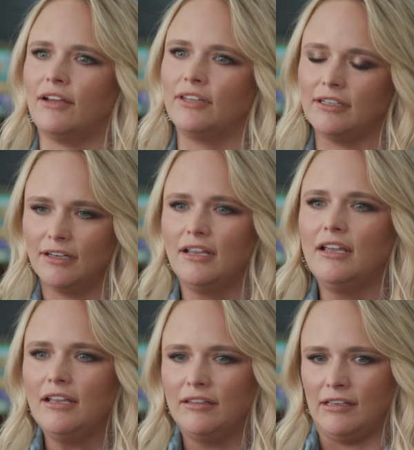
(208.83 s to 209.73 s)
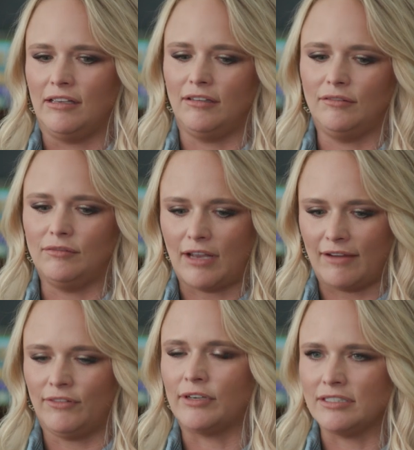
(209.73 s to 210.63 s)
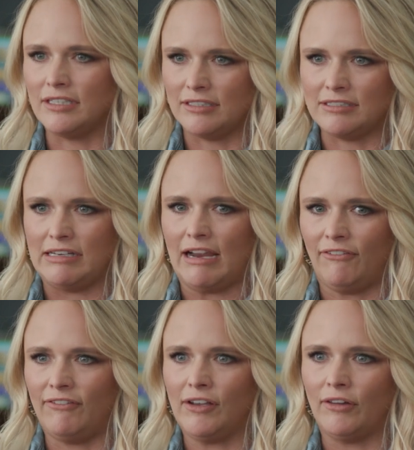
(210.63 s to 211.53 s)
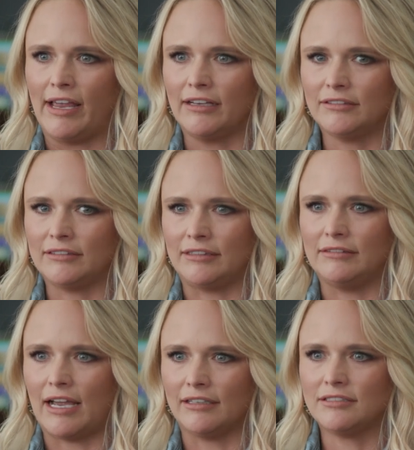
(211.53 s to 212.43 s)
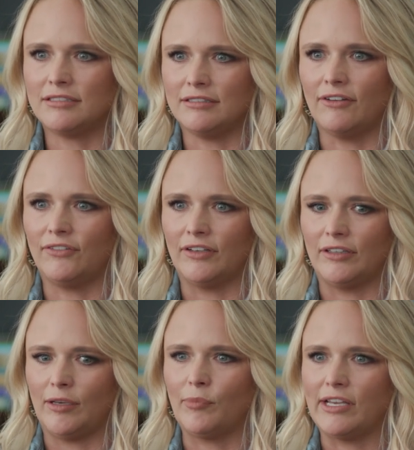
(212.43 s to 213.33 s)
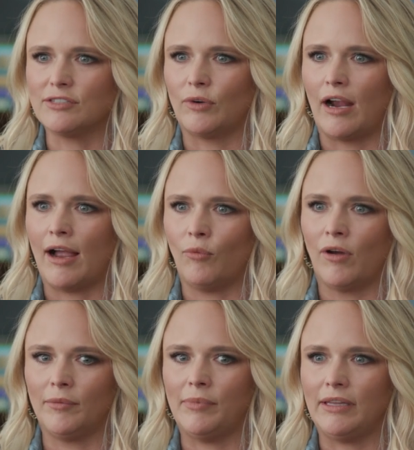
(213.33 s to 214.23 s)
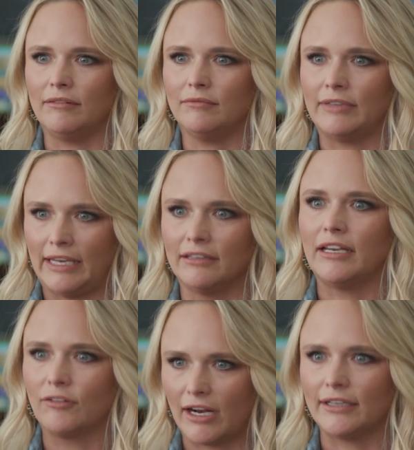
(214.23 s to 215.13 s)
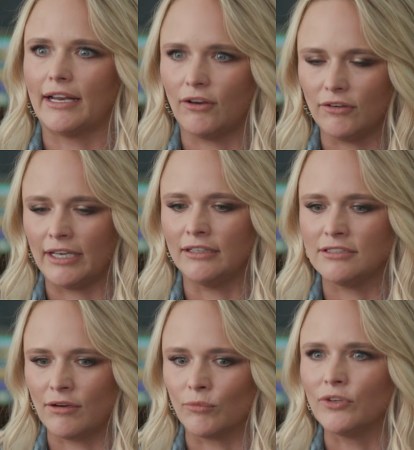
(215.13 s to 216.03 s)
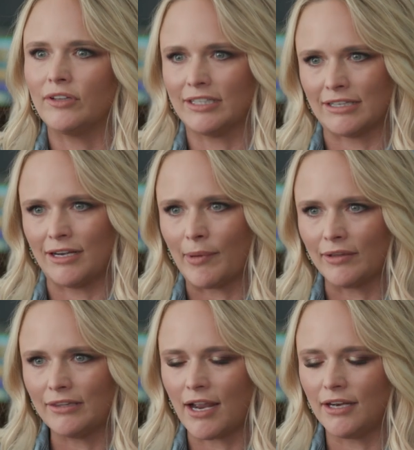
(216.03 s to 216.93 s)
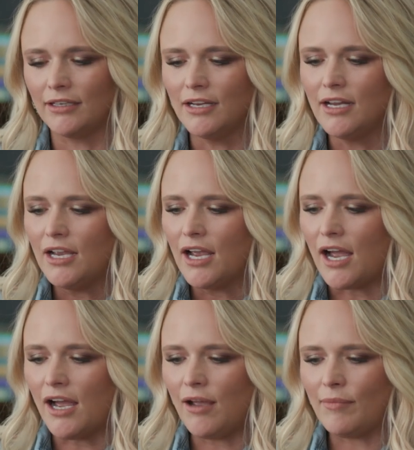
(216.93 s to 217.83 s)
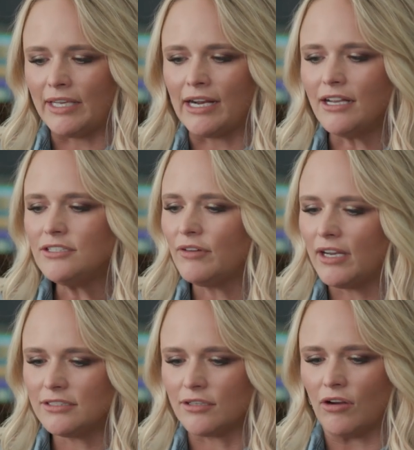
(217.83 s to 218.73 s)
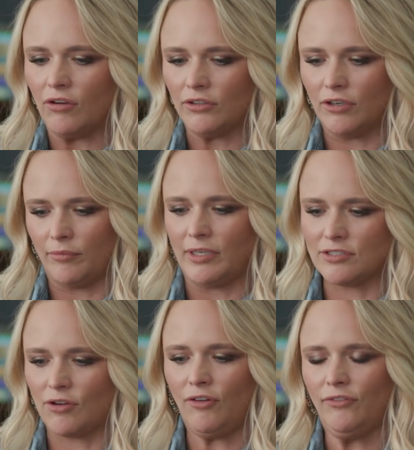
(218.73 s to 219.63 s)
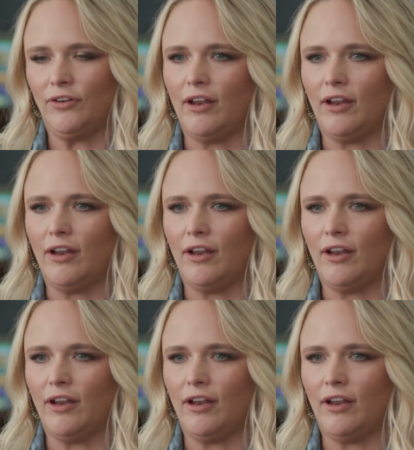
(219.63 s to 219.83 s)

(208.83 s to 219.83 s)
now that it, that I have the residency, I feel like that's definitely a place where I want to be landing right now, and so I'm really excited about that. Um, and I got to write a song called Y'all Means All for